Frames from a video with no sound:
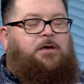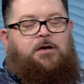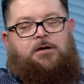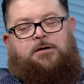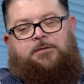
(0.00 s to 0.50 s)

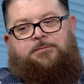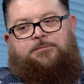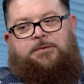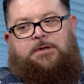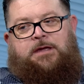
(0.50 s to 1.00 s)

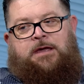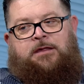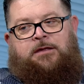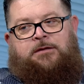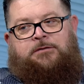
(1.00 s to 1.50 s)

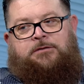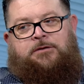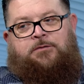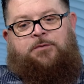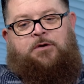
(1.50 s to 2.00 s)

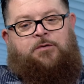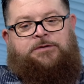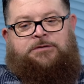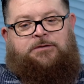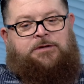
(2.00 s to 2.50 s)
and we
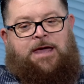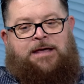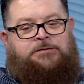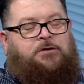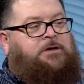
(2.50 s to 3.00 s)
always
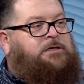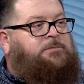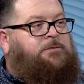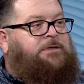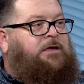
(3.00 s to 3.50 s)
ask our
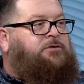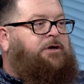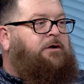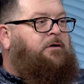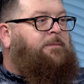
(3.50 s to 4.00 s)
customers, how'd you
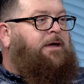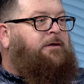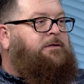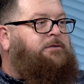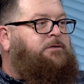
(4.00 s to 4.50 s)
hear about
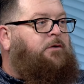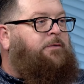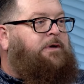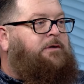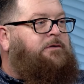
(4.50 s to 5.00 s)
us, so
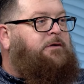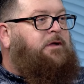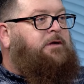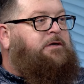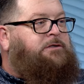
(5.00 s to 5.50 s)
we can
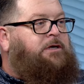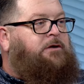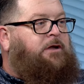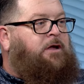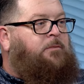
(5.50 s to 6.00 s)

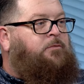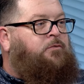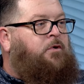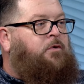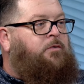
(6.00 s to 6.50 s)
continue to help
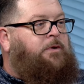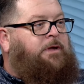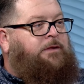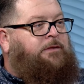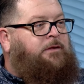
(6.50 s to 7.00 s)
grow
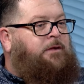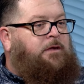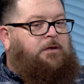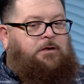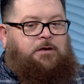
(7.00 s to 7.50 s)
and
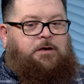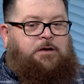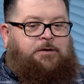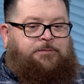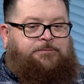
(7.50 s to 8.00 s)

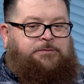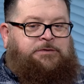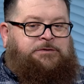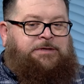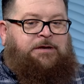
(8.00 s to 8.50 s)

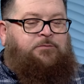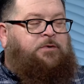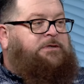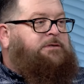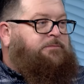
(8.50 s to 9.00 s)
see
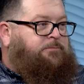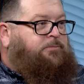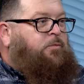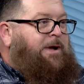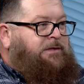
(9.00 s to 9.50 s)
what
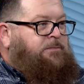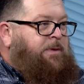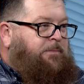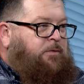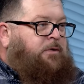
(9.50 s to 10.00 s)
ways
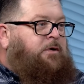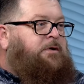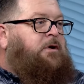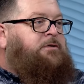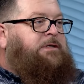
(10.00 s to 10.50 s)
people
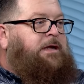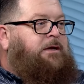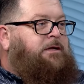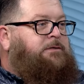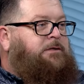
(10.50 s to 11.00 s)
are
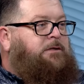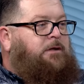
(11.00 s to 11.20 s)
seeing us.